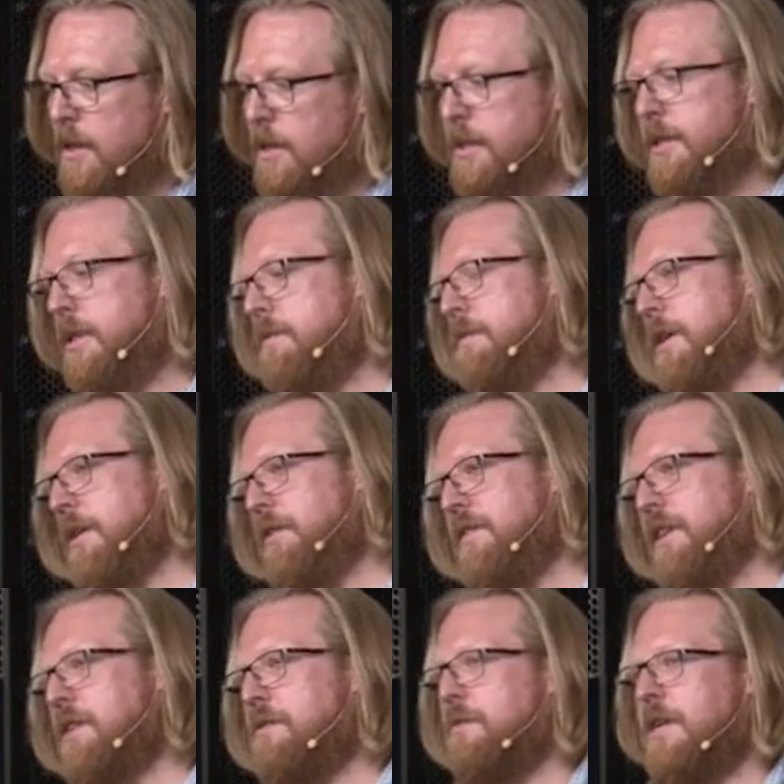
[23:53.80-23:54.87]
There, now the
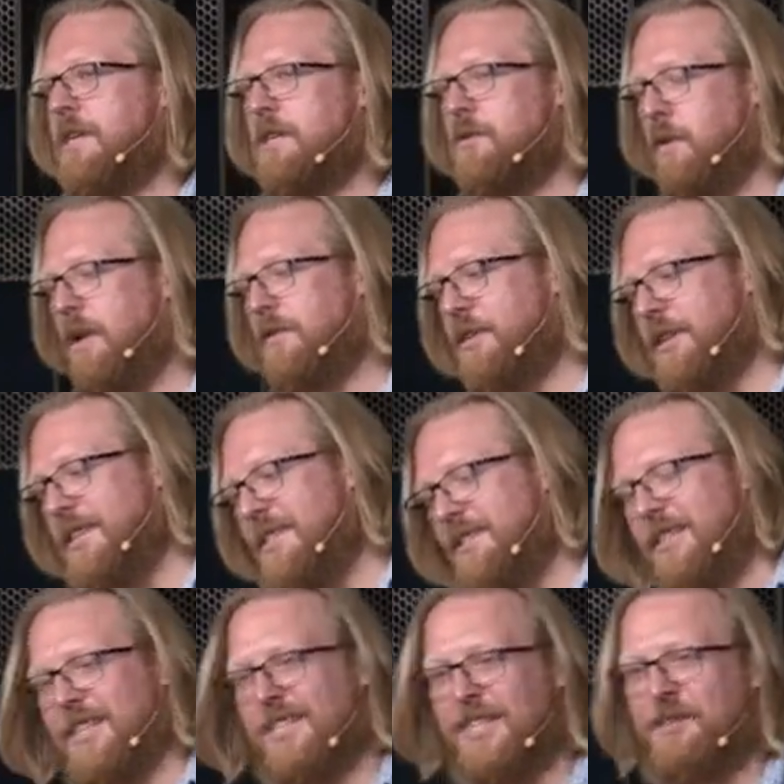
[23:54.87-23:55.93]
video is playing 12 degrees
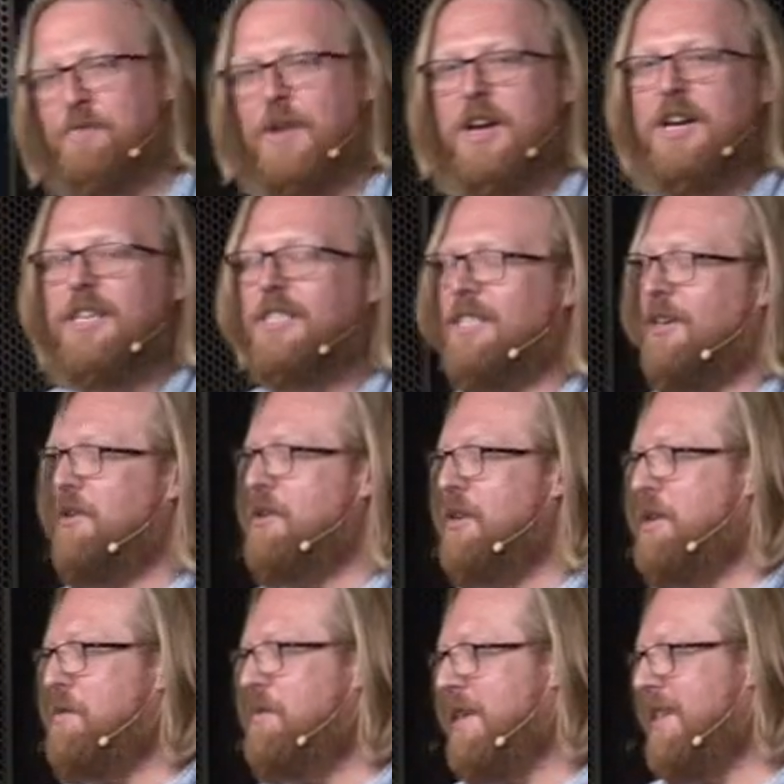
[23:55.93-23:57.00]
tilted. So you
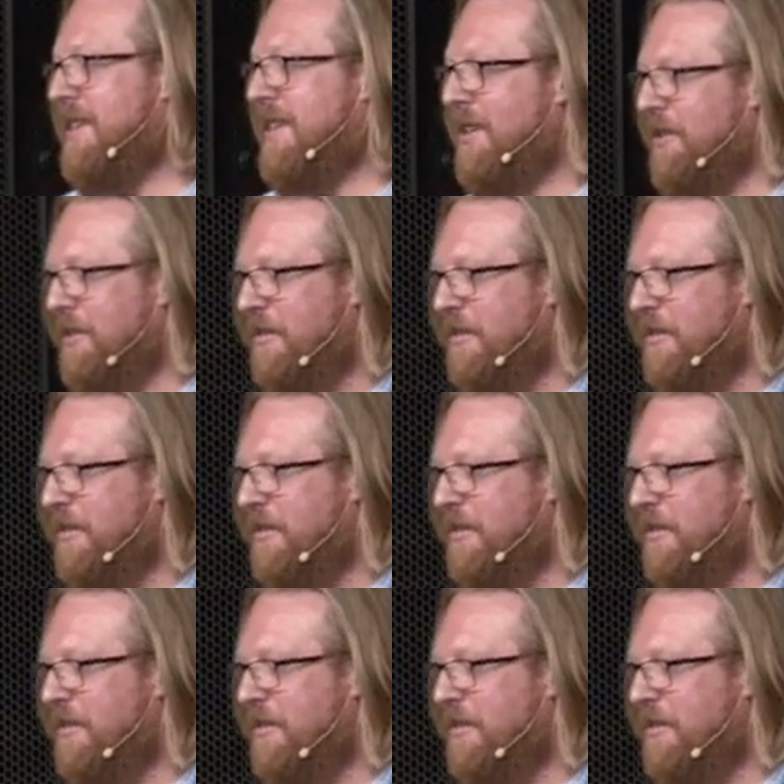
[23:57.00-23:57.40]
can build the whole